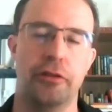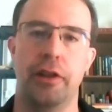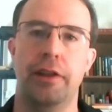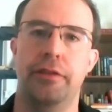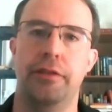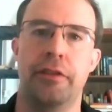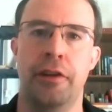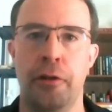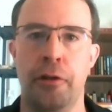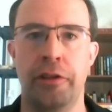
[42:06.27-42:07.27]
So that that's
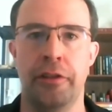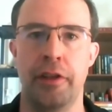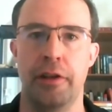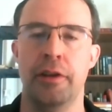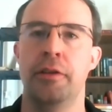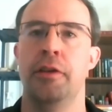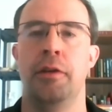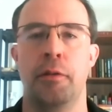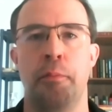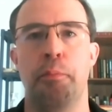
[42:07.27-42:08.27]
another reason that
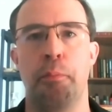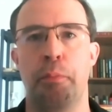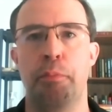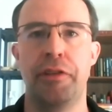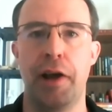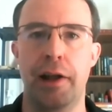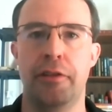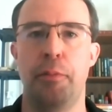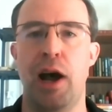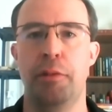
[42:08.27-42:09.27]
besides
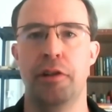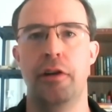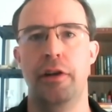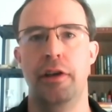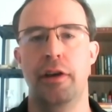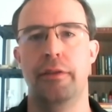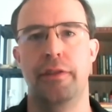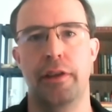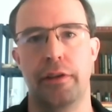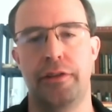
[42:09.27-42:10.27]
the popularity
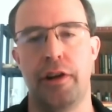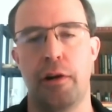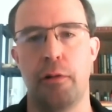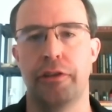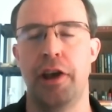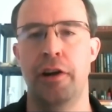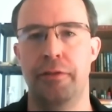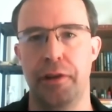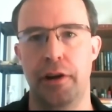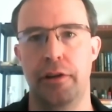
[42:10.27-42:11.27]
of the Star Wars Kenner
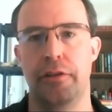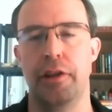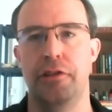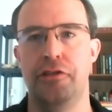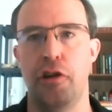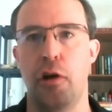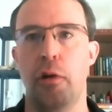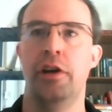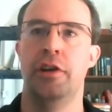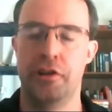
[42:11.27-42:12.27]
figures that
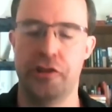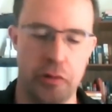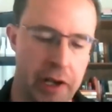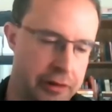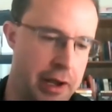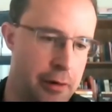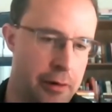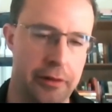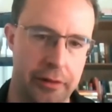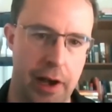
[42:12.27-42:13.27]
Joe shrinks down
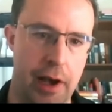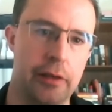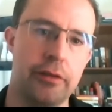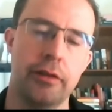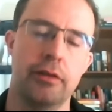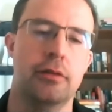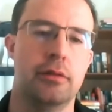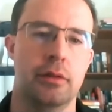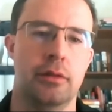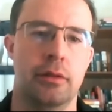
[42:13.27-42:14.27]
in size.
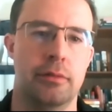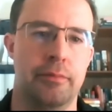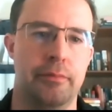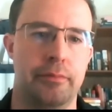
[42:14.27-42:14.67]
And